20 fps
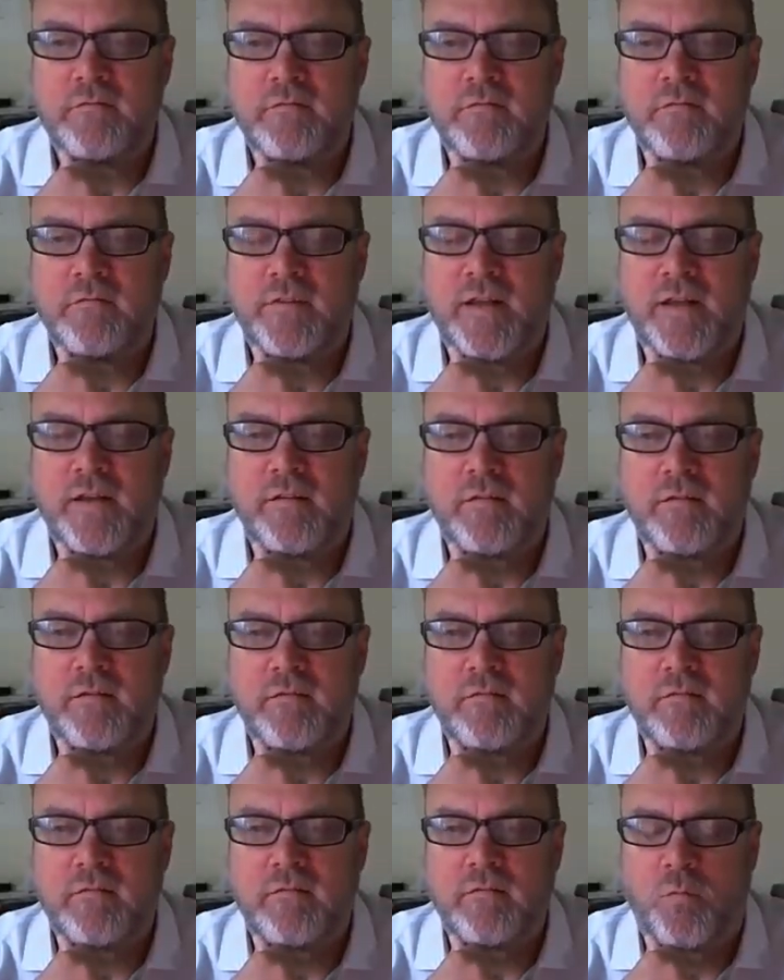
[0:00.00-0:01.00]
than
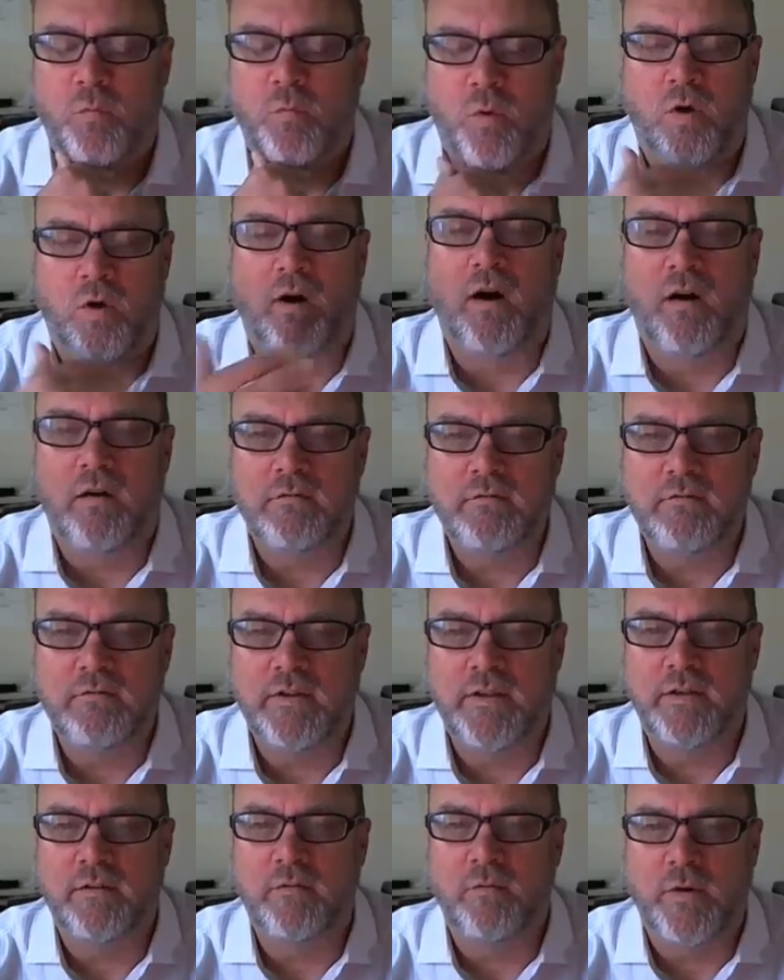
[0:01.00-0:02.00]
war
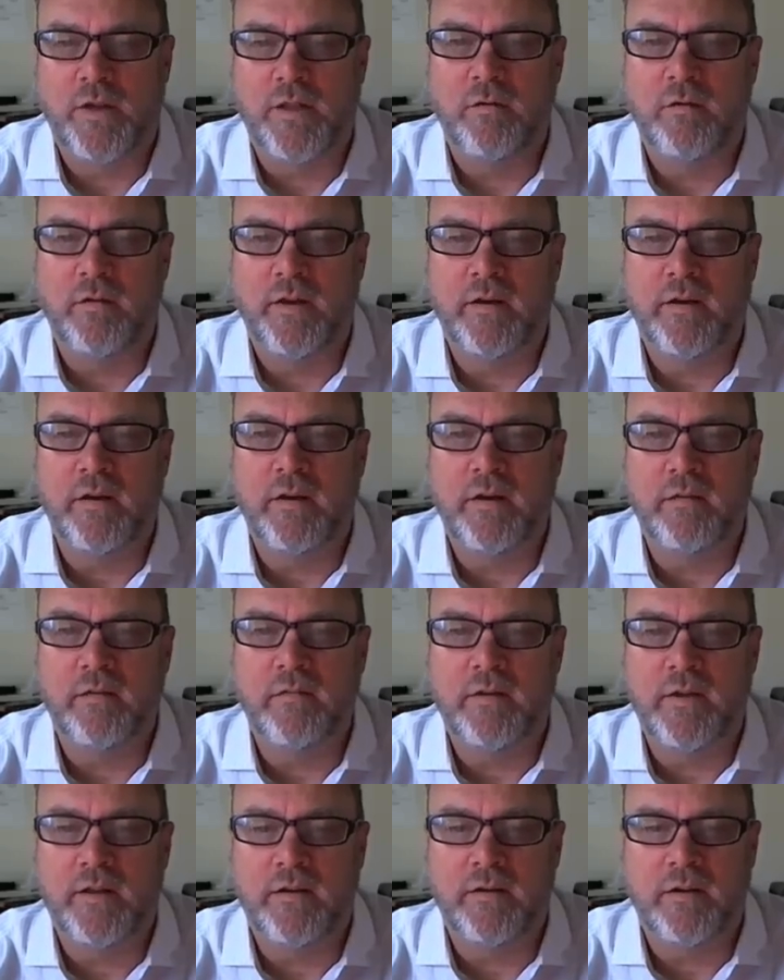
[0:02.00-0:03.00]
in
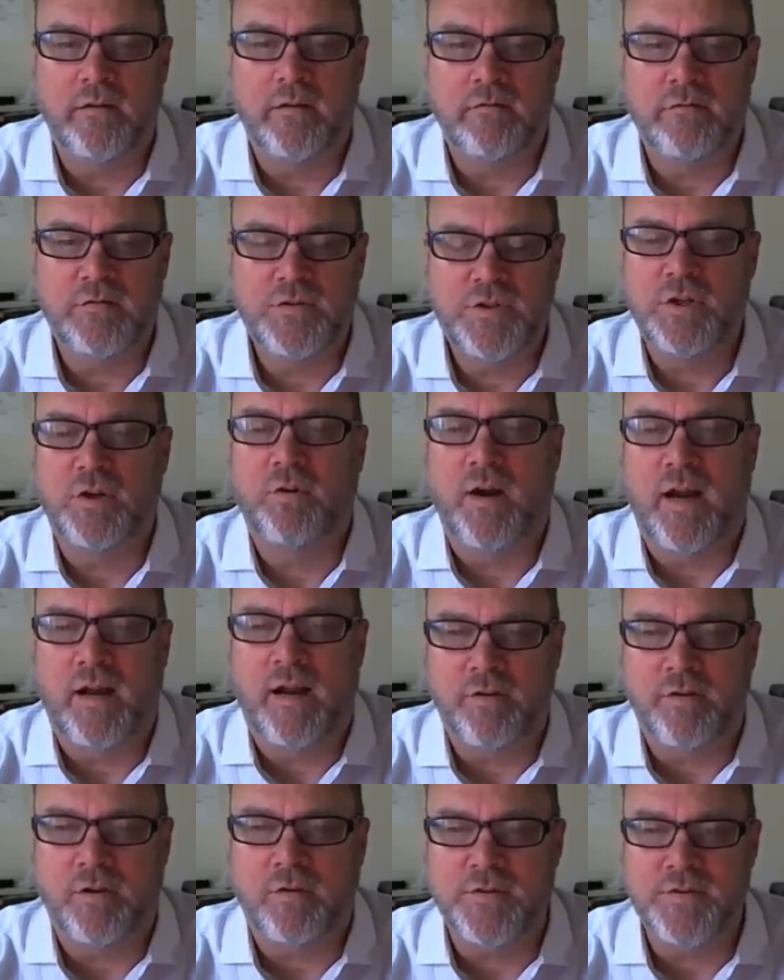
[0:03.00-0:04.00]
the
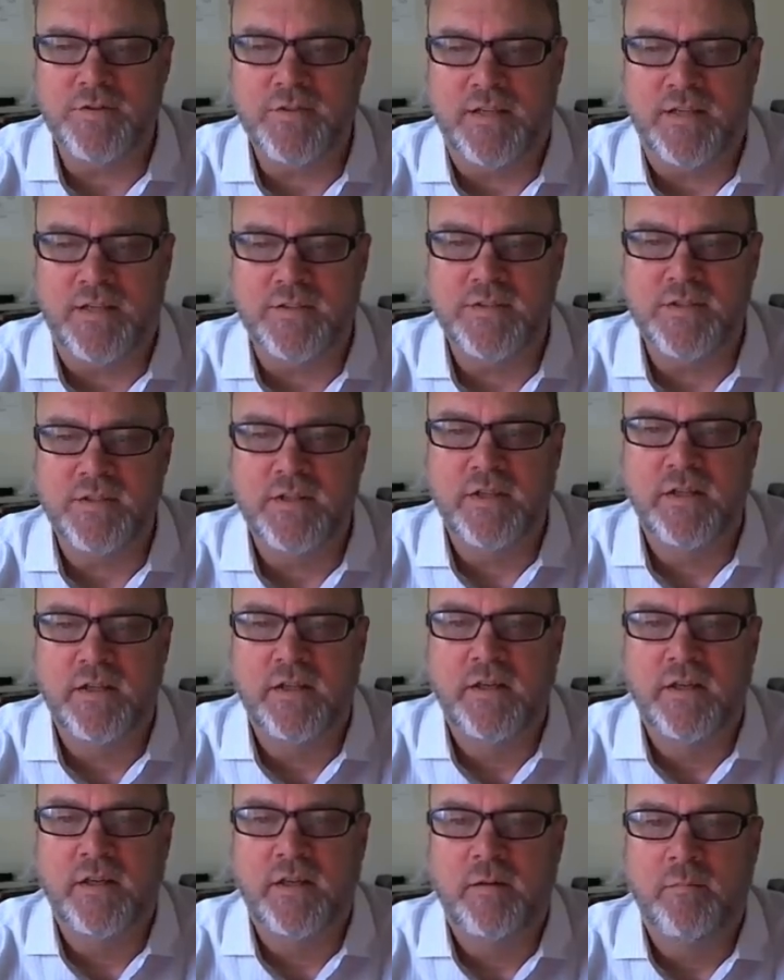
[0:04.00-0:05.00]
geographical sense.
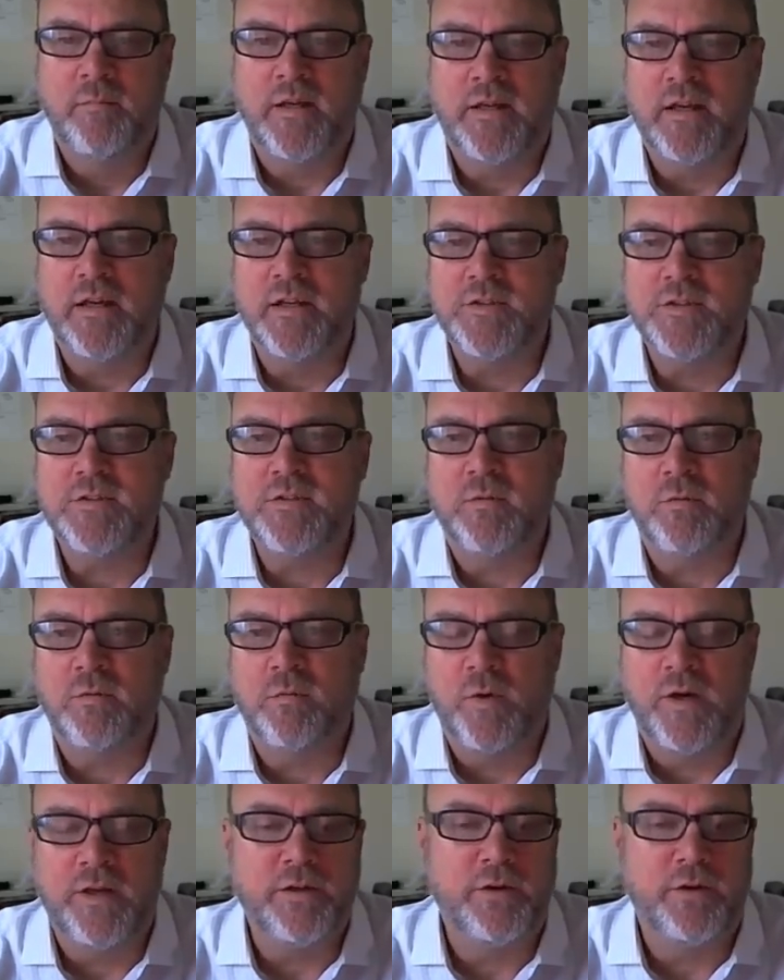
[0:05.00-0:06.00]
Because
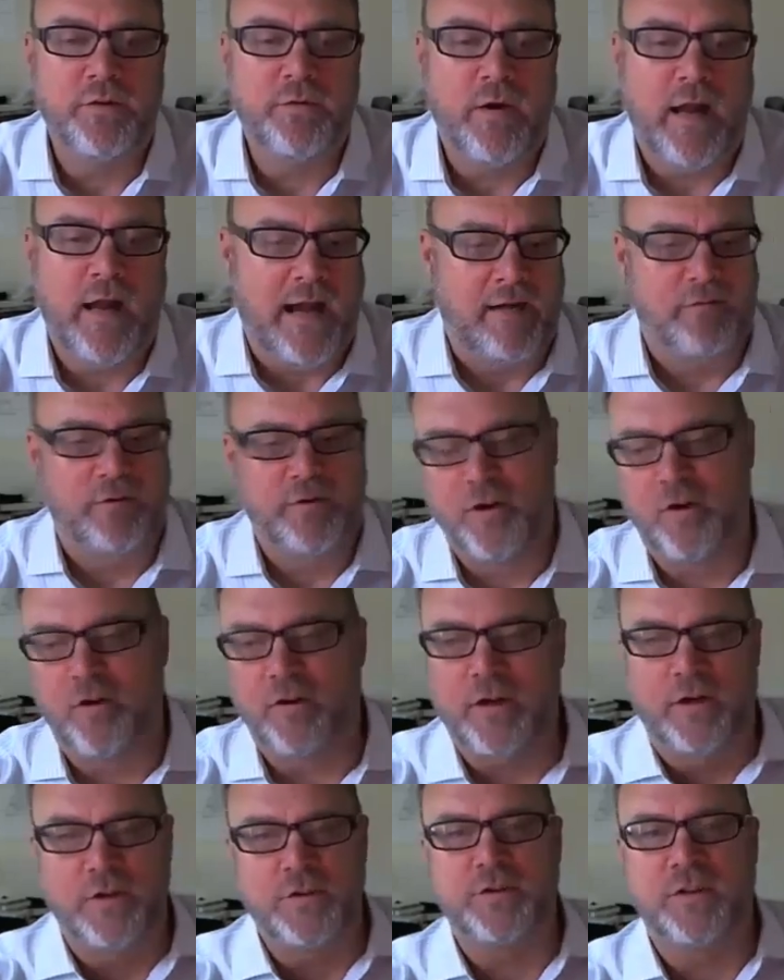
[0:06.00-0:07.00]
when you have a little
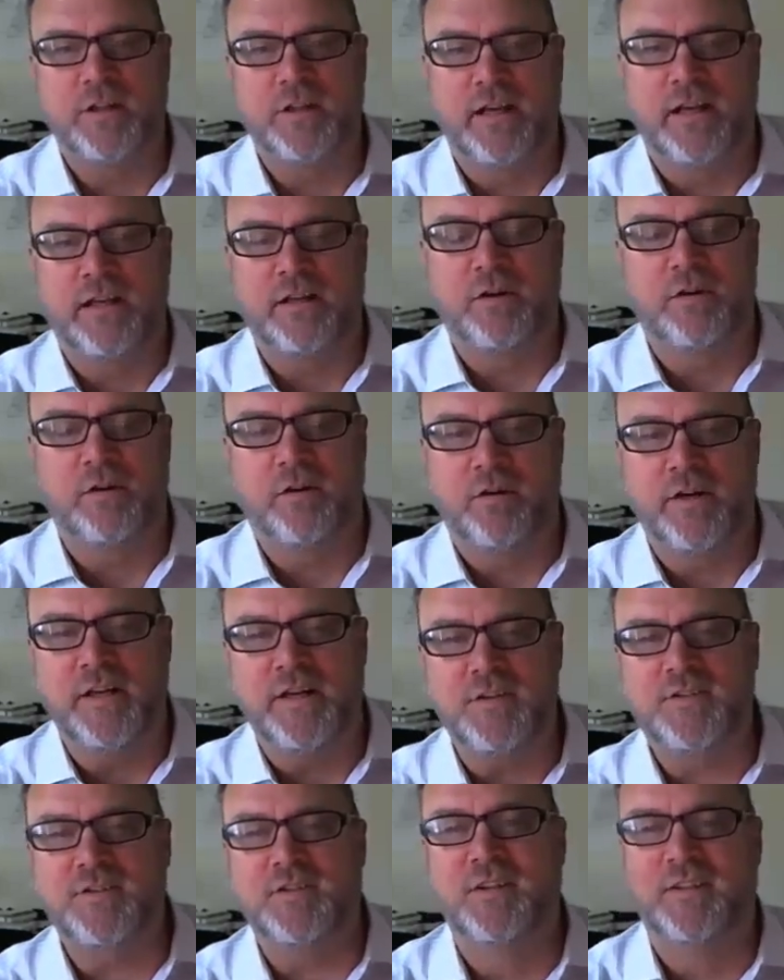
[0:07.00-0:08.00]
country like
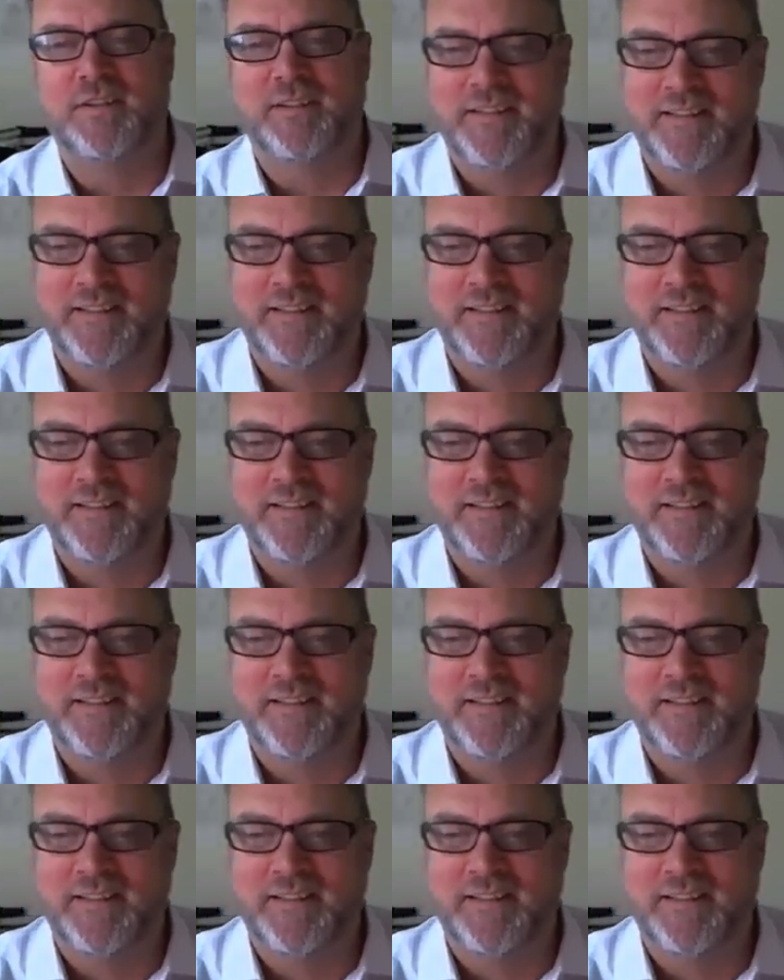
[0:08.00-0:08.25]
Greece,